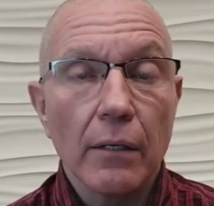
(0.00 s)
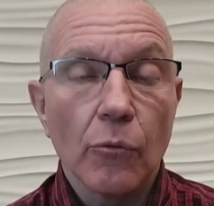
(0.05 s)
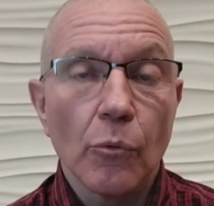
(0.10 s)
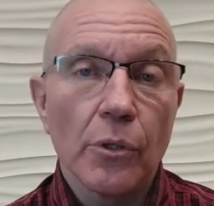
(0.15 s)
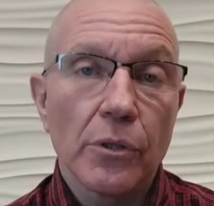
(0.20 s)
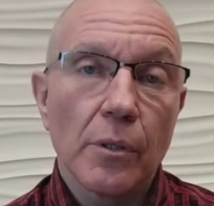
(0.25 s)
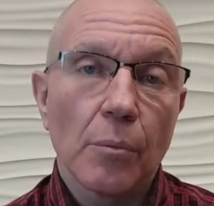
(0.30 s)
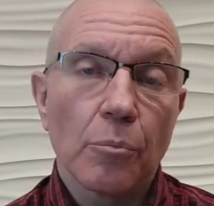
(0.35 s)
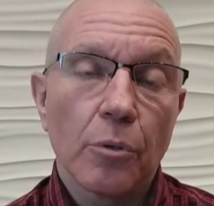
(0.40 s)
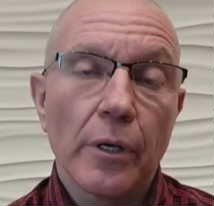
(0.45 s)

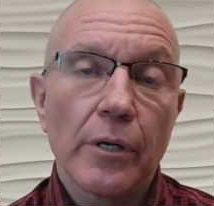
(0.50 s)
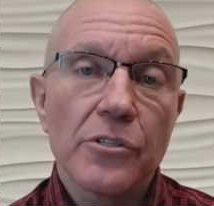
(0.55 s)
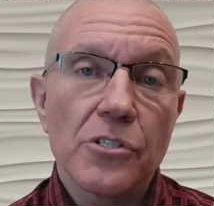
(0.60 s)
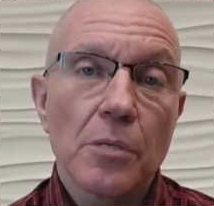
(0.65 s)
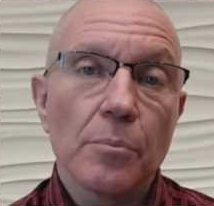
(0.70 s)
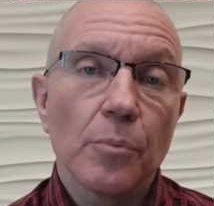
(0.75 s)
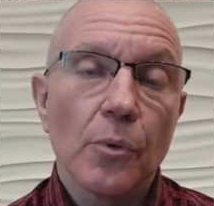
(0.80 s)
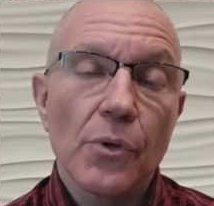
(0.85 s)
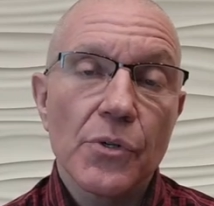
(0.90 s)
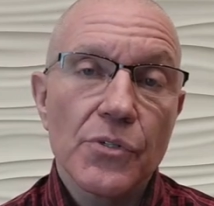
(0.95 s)
with the
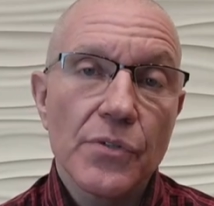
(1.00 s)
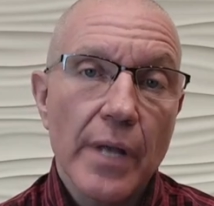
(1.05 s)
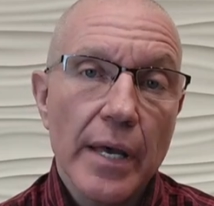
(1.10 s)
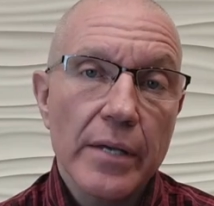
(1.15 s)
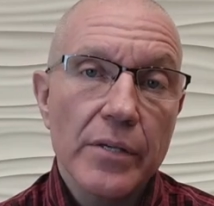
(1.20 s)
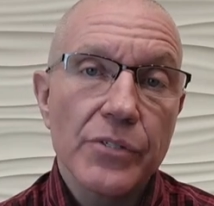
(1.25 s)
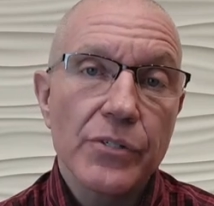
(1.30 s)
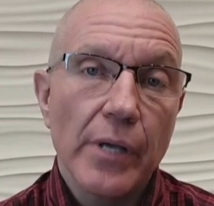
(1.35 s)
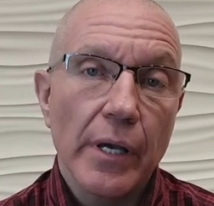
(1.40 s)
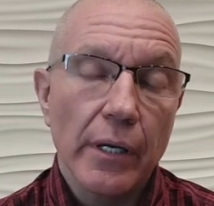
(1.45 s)
principles
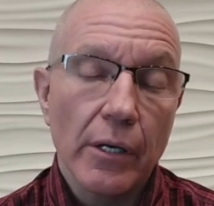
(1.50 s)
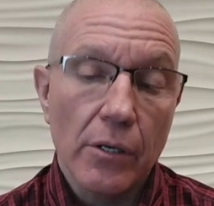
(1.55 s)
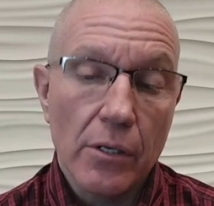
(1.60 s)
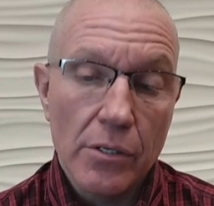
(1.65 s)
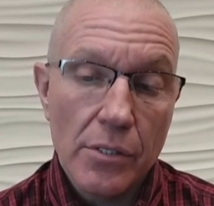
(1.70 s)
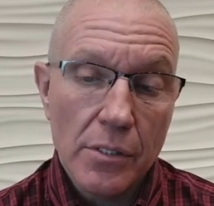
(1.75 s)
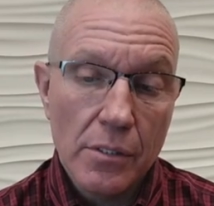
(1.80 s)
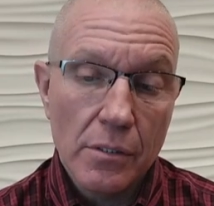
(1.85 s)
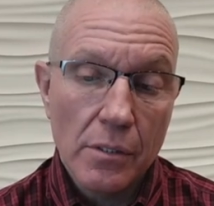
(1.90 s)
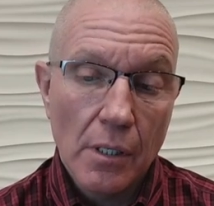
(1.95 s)

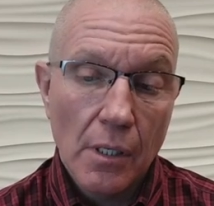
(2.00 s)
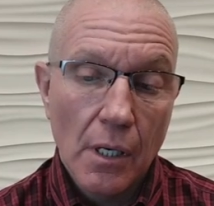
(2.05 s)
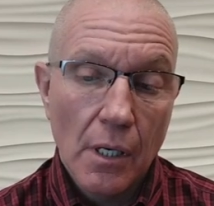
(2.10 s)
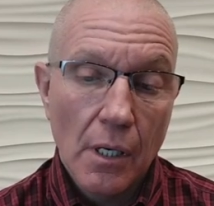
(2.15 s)
naysayers.